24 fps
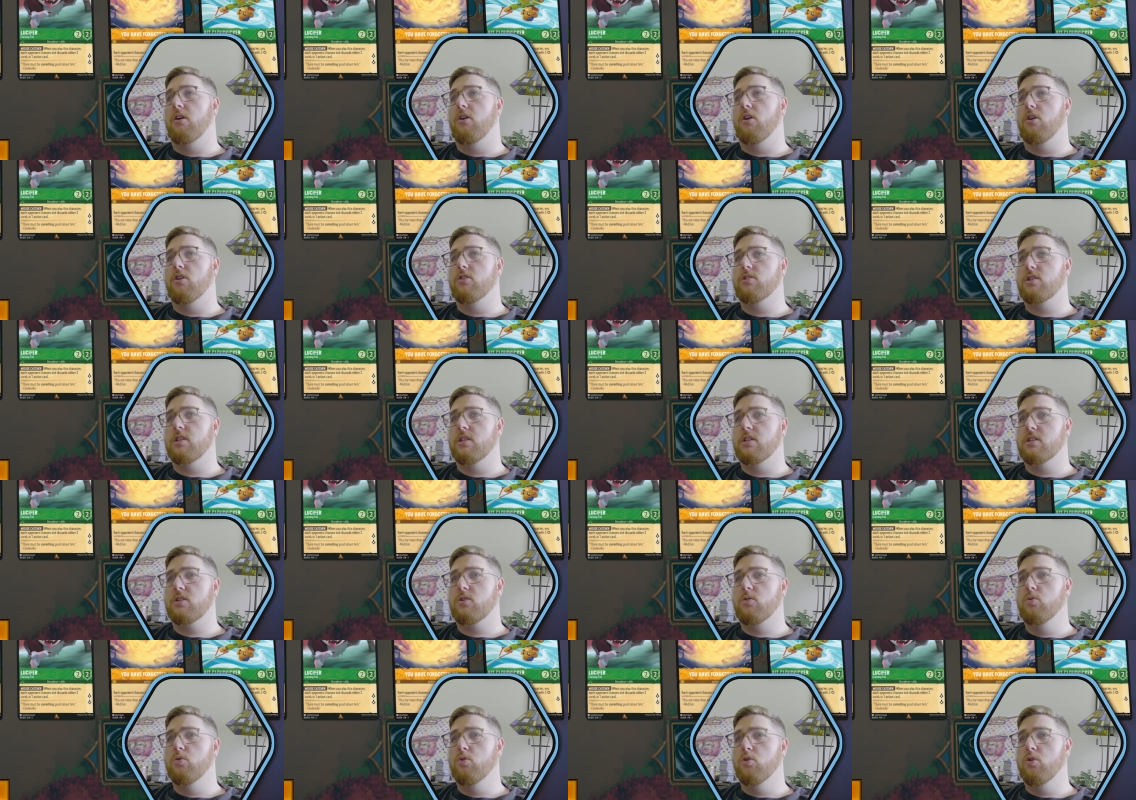
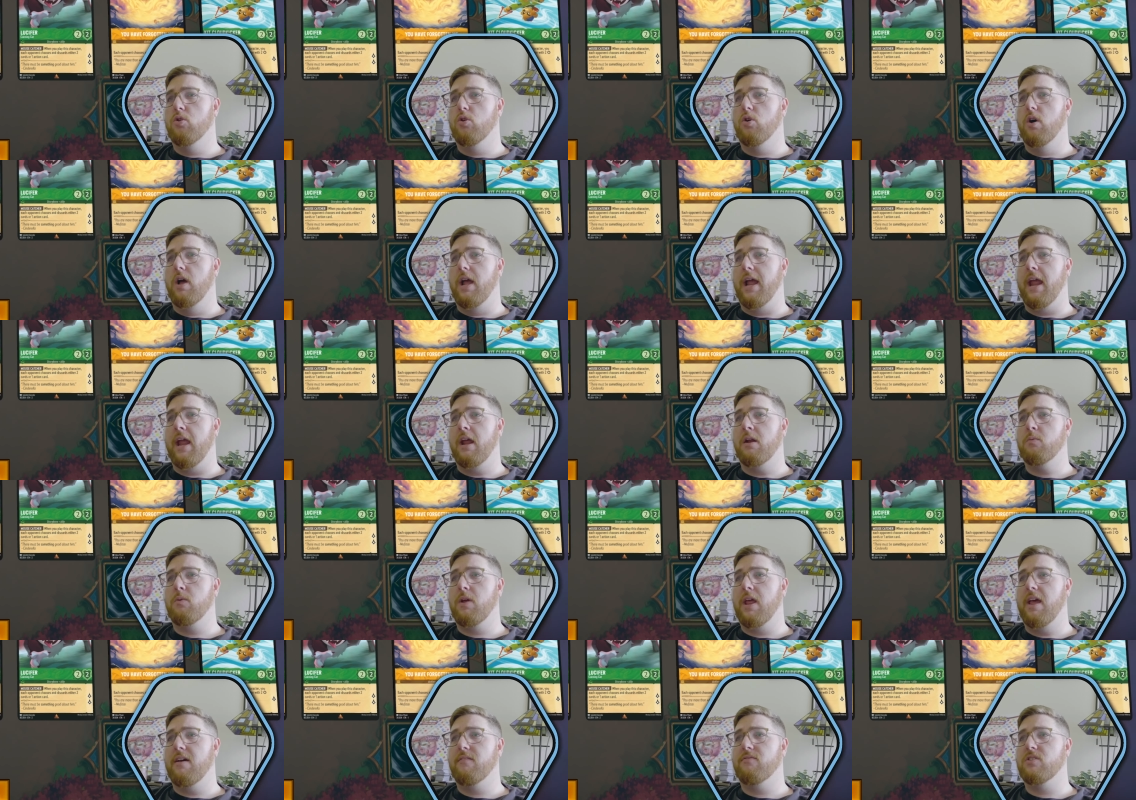Ursula's cool, and
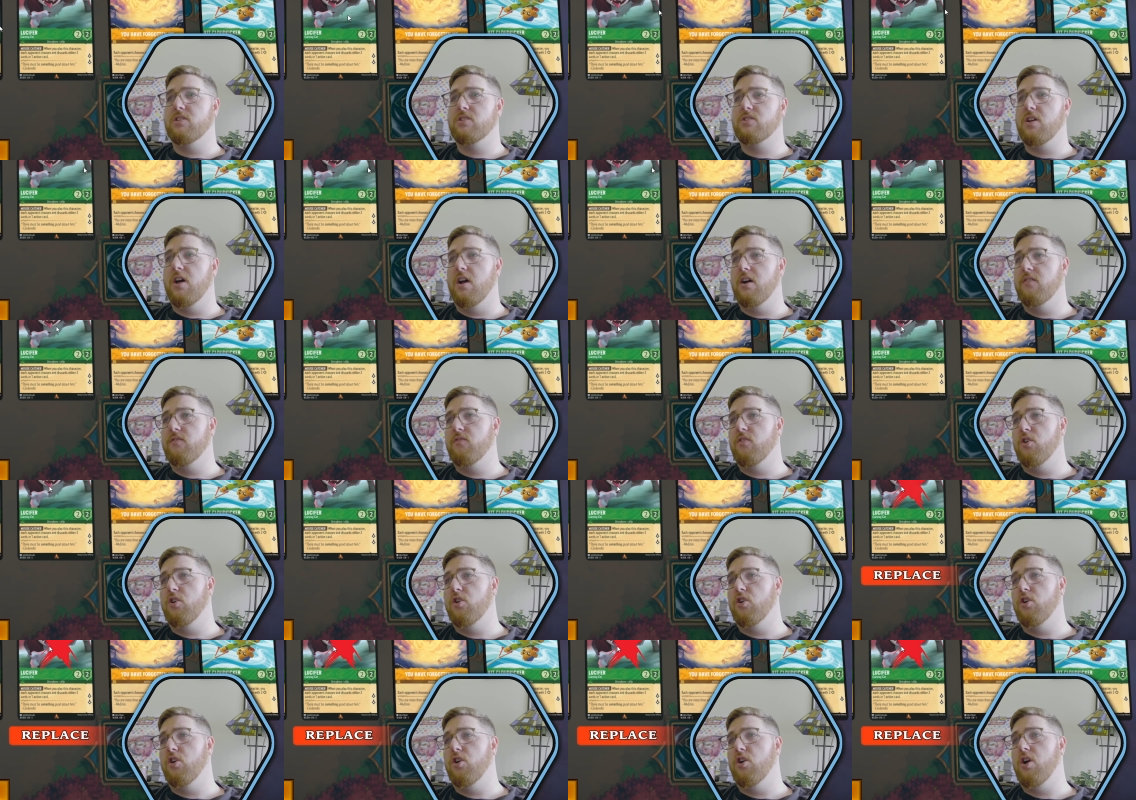we have the song
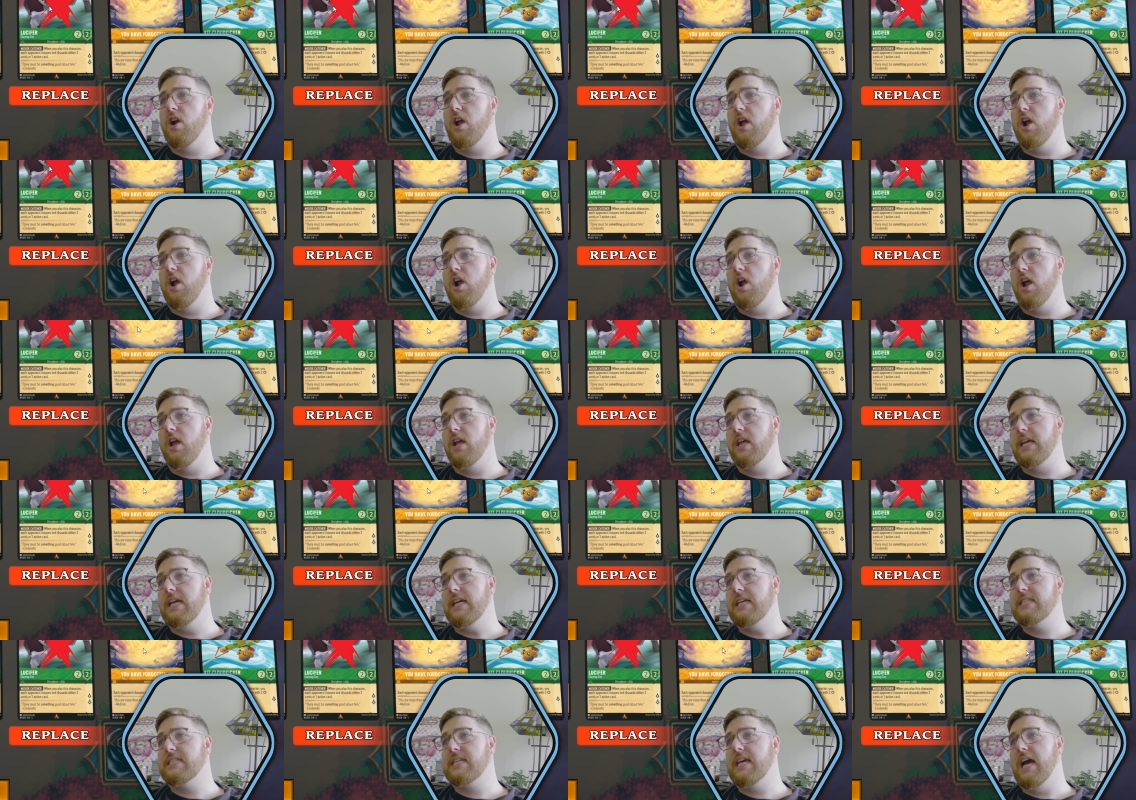for her.
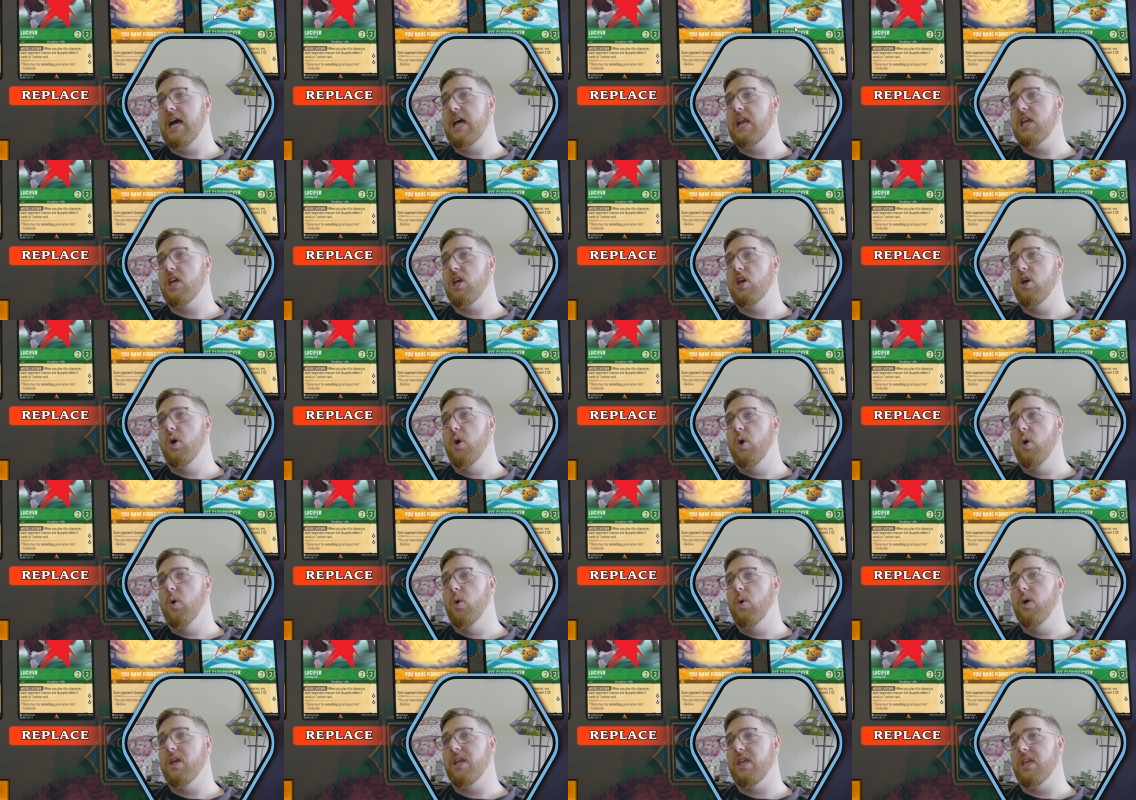He's Gotta
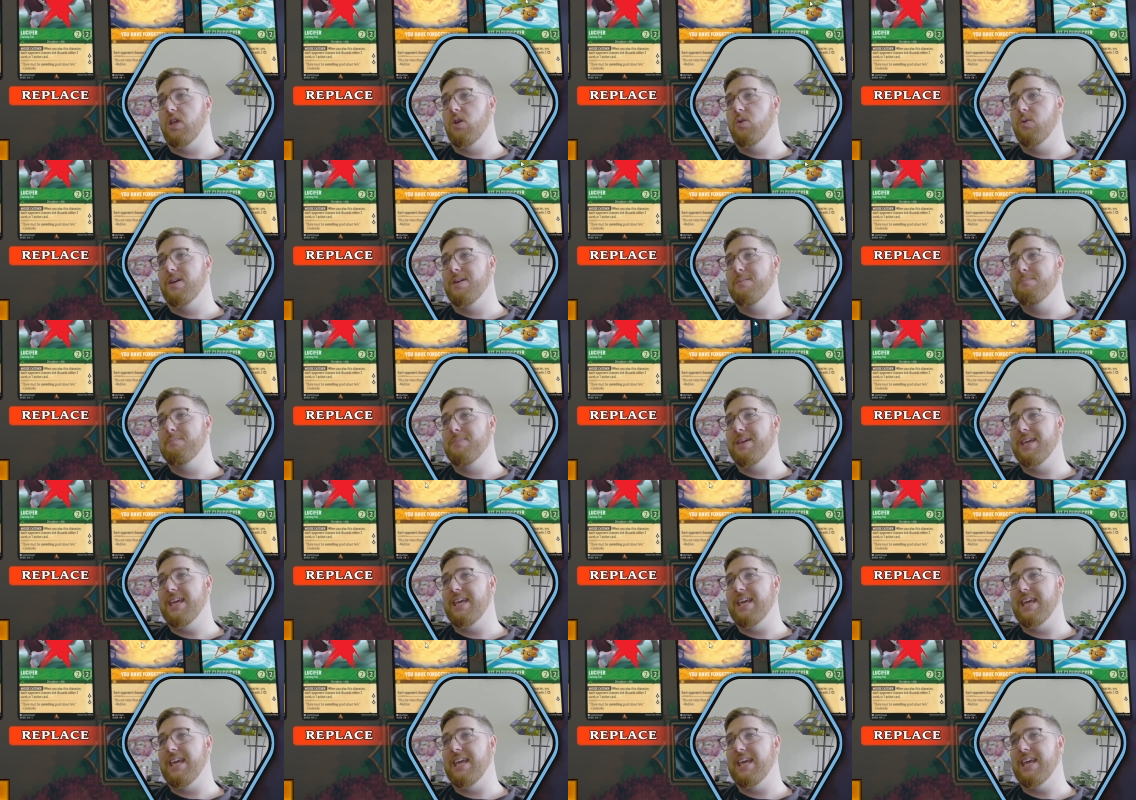Go. You Can Be
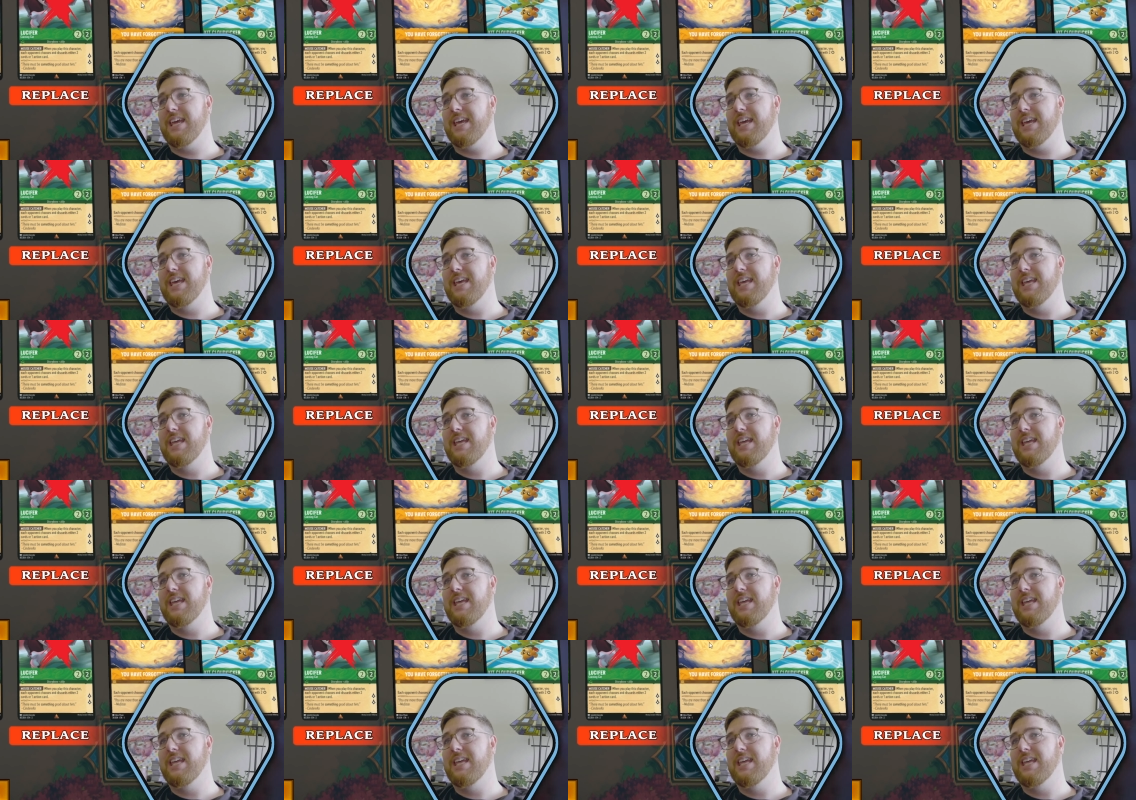Ink.